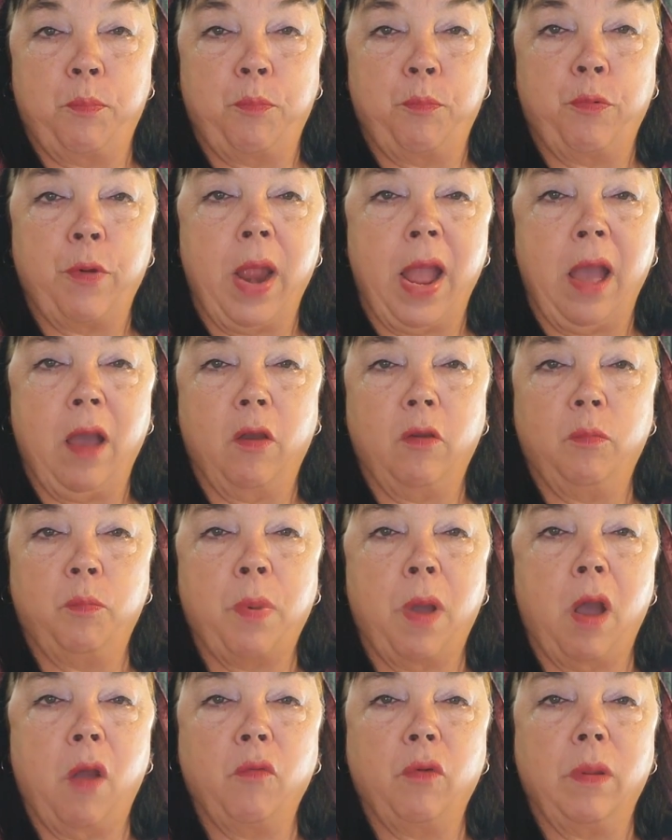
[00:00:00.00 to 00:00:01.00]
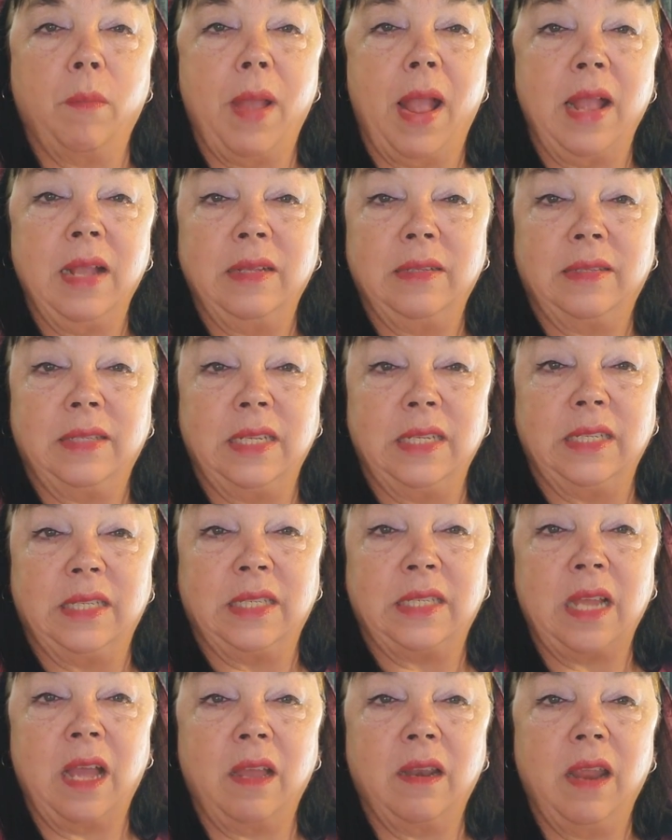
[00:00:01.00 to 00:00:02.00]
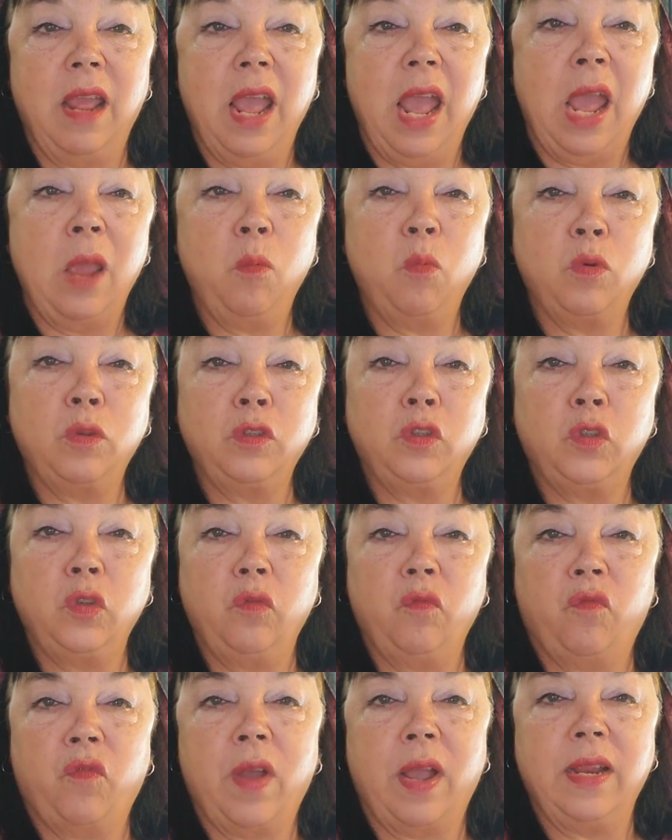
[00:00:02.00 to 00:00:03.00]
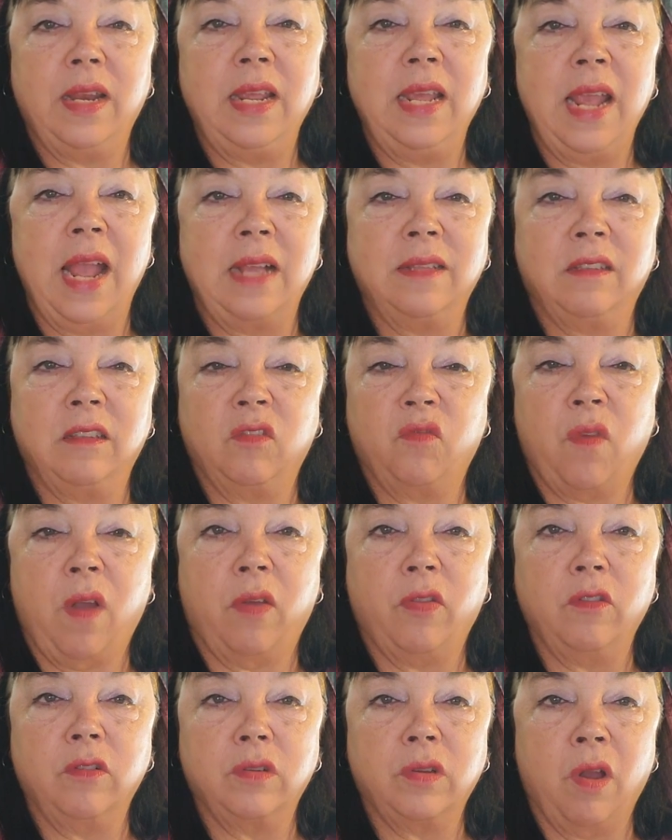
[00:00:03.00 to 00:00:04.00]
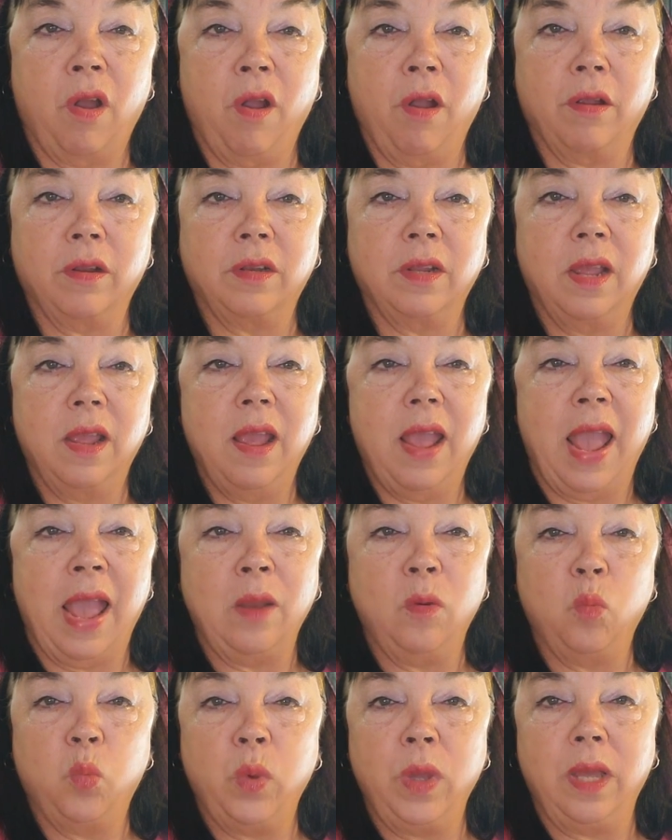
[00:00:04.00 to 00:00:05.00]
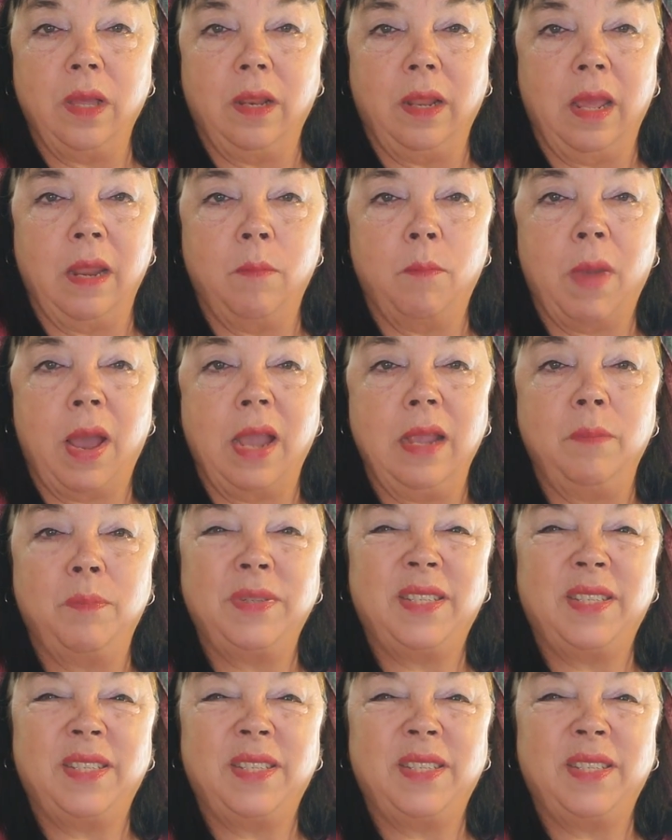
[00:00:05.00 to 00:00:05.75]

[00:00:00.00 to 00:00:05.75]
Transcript: Proud Bahram is his son, and we'll soon find he has his father's heart and will and mind.